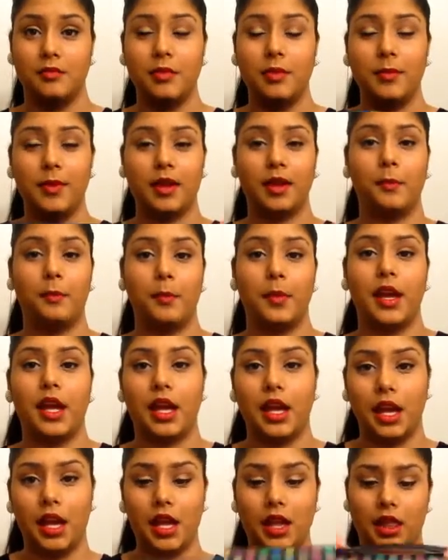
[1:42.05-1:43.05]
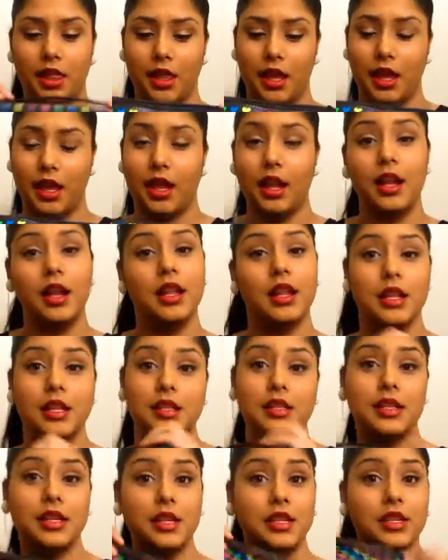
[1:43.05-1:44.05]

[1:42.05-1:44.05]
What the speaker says: my makeup bag, then let's get